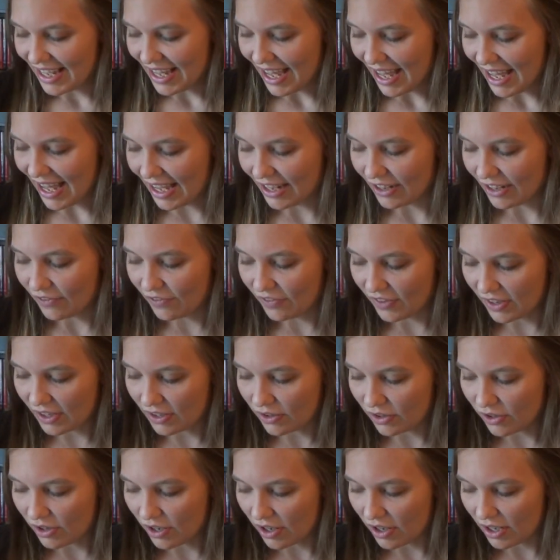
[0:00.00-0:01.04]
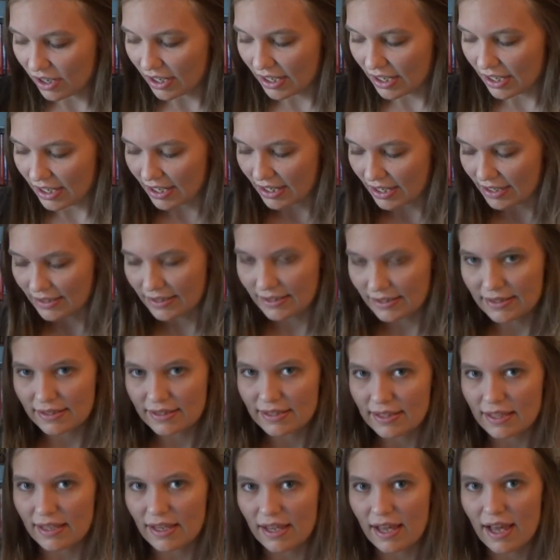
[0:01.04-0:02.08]
And Fëanor
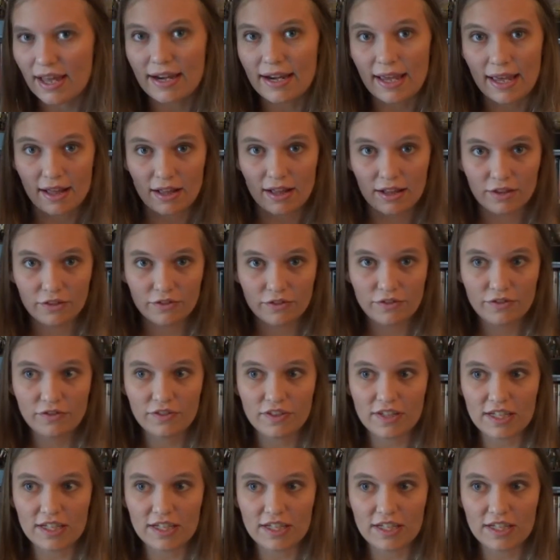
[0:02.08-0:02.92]
is an elf.